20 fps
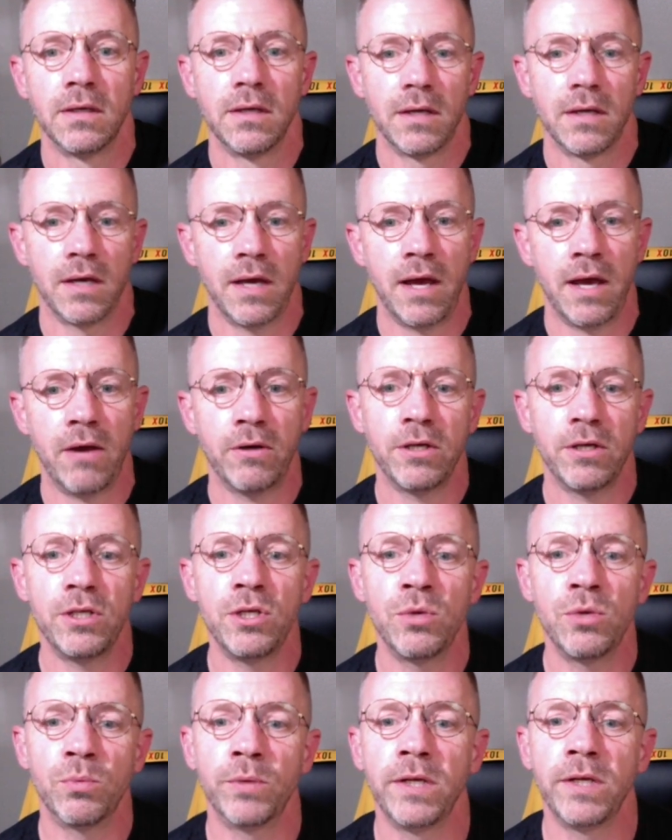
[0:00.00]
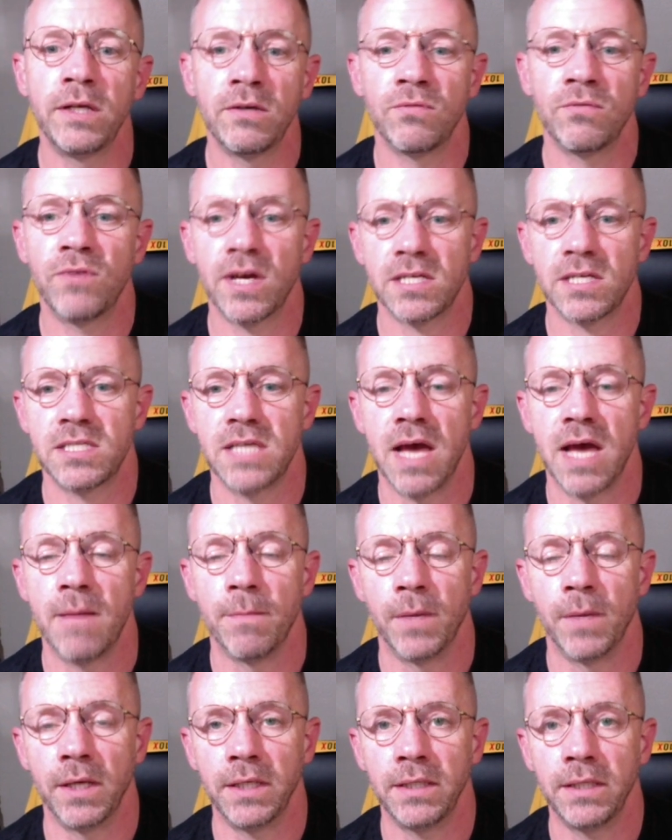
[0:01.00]
How can you reinvest that
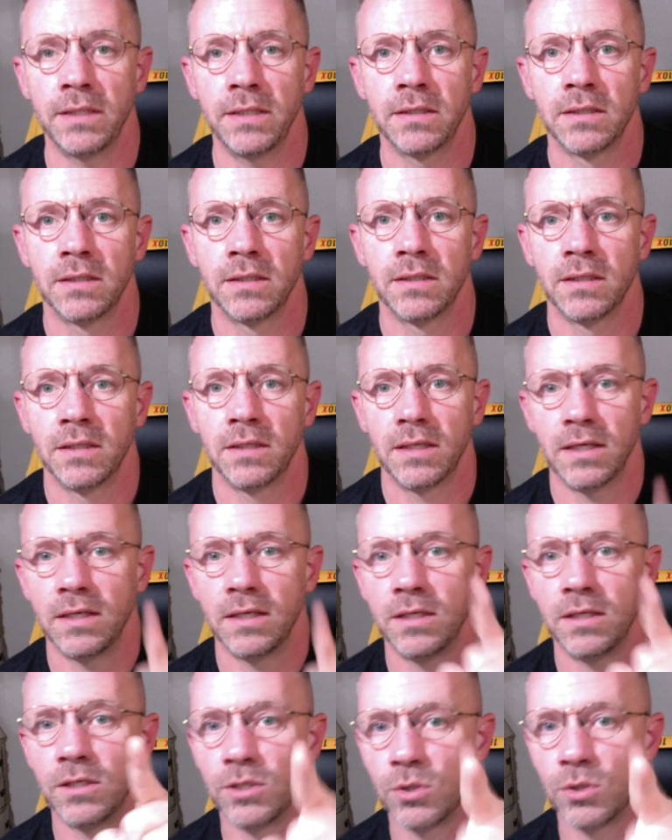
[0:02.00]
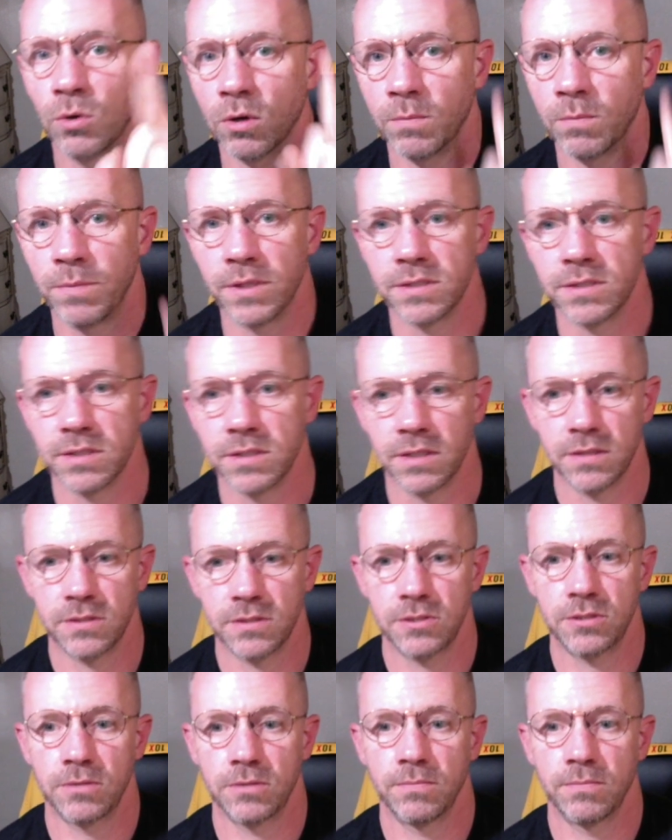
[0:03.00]
money into your business?